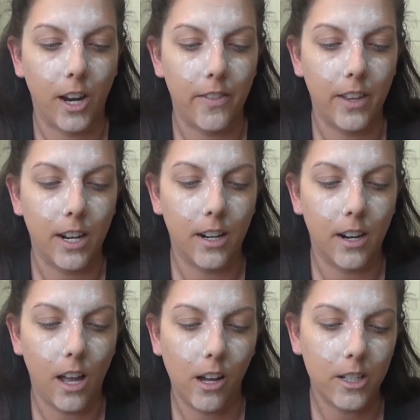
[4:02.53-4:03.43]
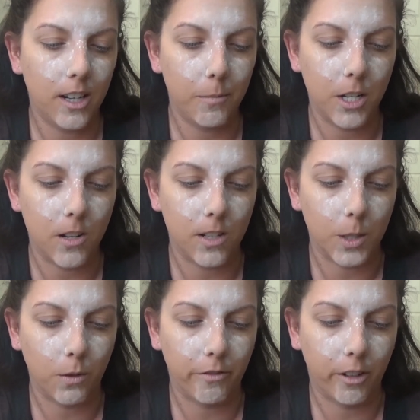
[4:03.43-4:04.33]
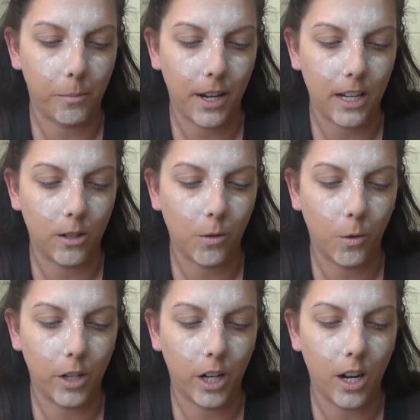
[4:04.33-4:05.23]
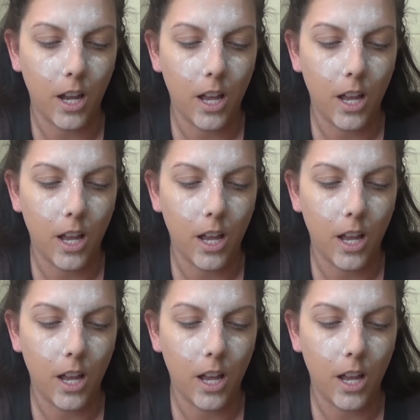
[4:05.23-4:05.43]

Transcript: And then, actually, I'm going to use this one for my inner corner.